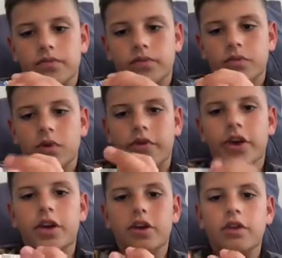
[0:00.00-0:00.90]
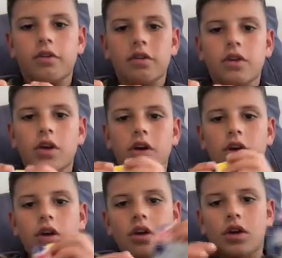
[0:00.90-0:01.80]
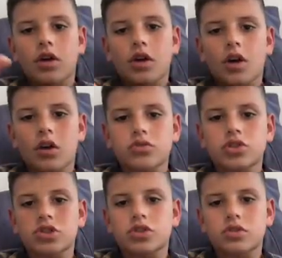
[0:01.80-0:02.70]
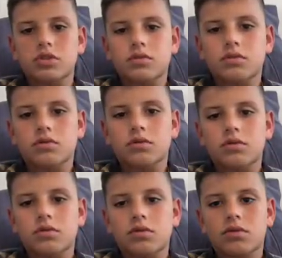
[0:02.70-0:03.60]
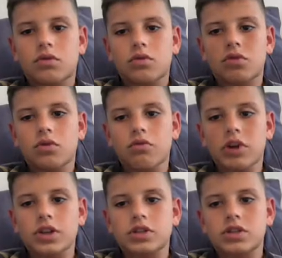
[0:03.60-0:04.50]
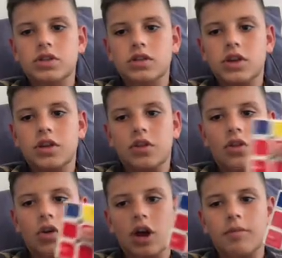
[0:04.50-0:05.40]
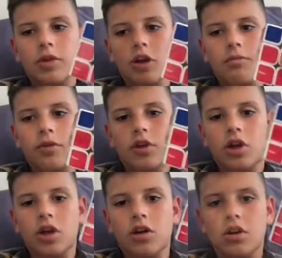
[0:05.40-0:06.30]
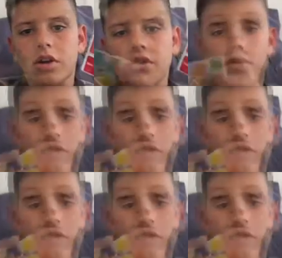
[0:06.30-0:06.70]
and then I'll just do the rest in time lapse. Okay, guys?